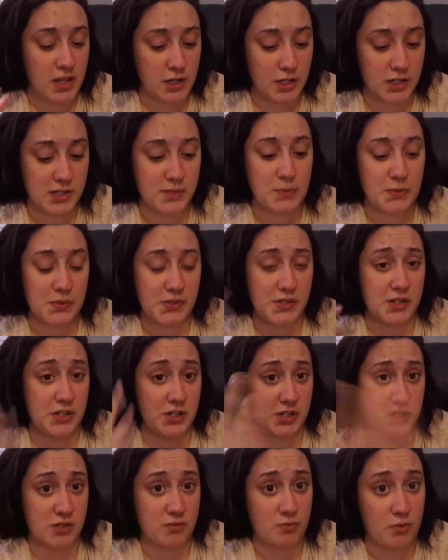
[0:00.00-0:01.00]
you're supposed to
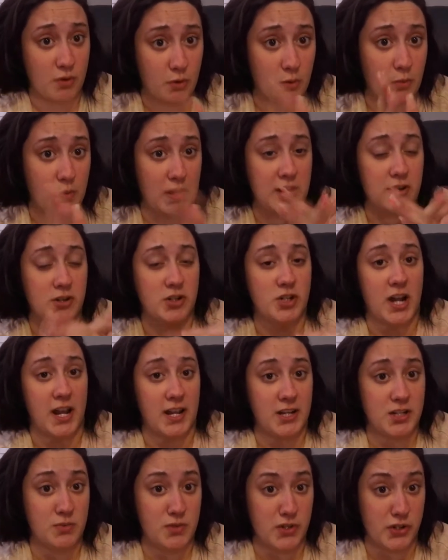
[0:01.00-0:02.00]
just throw away your
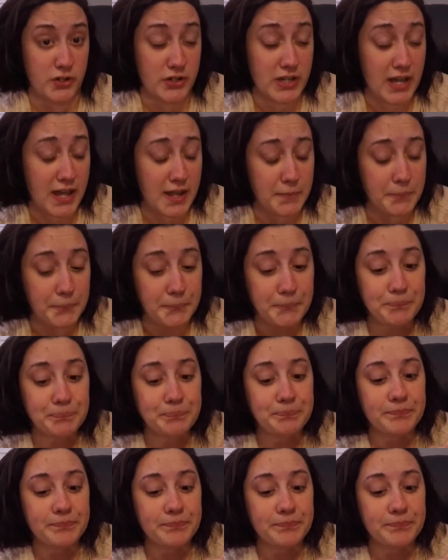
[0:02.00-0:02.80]
trash when you're done.